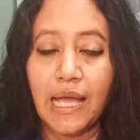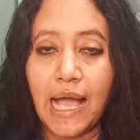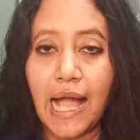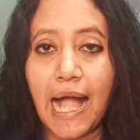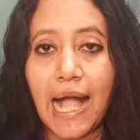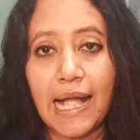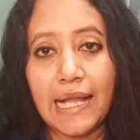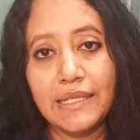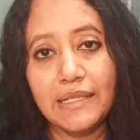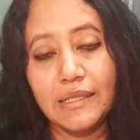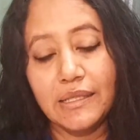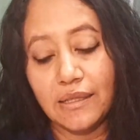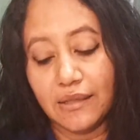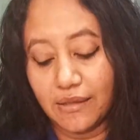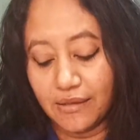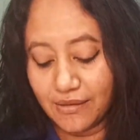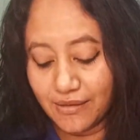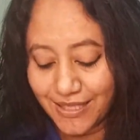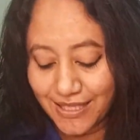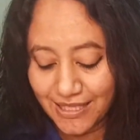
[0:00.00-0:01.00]
And
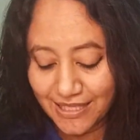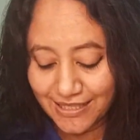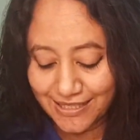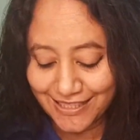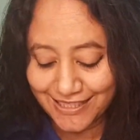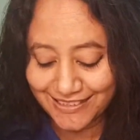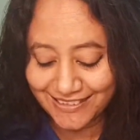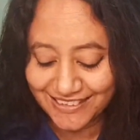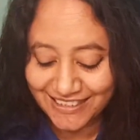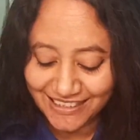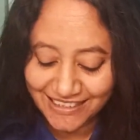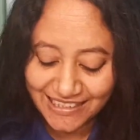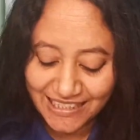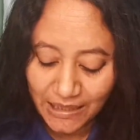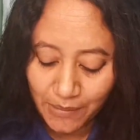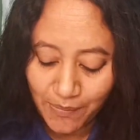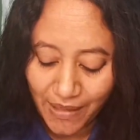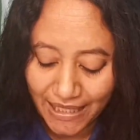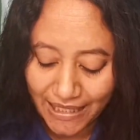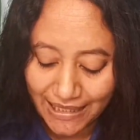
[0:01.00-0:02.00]
third
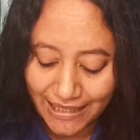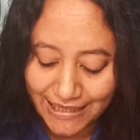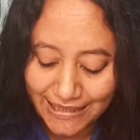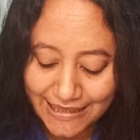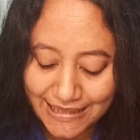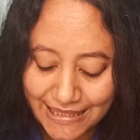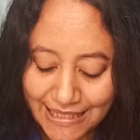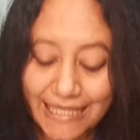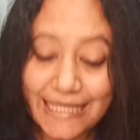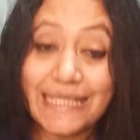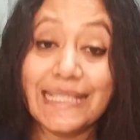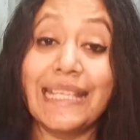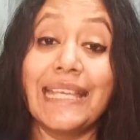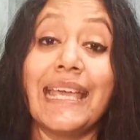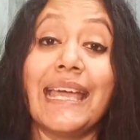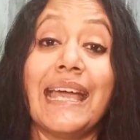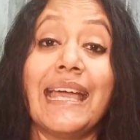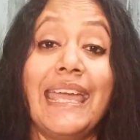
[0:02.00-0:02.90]
in my list is